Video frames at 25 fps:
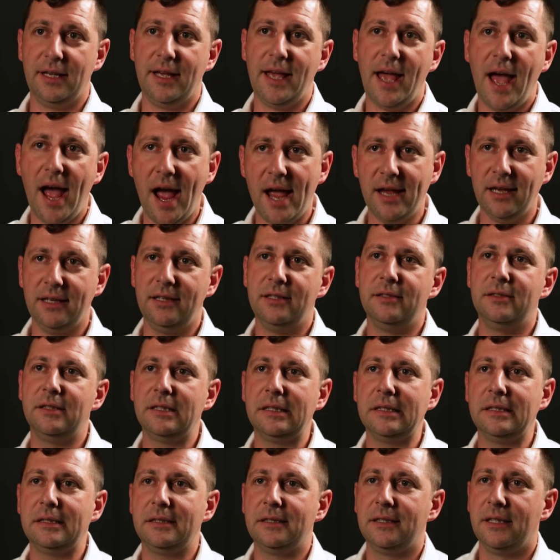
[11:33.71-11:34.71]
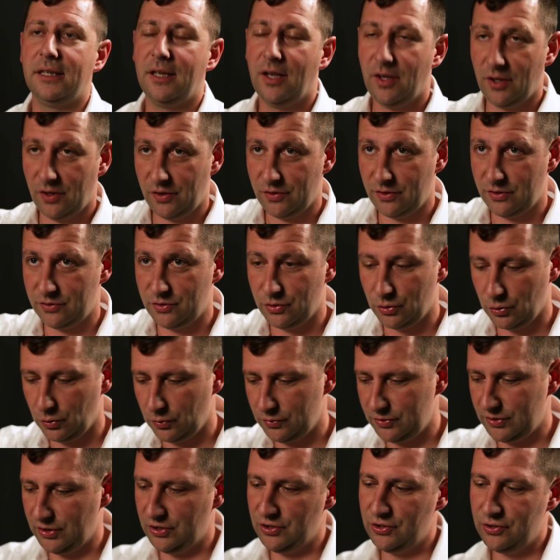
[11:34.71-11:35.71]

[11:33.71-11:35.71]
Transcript: how you're doing it, the tools you're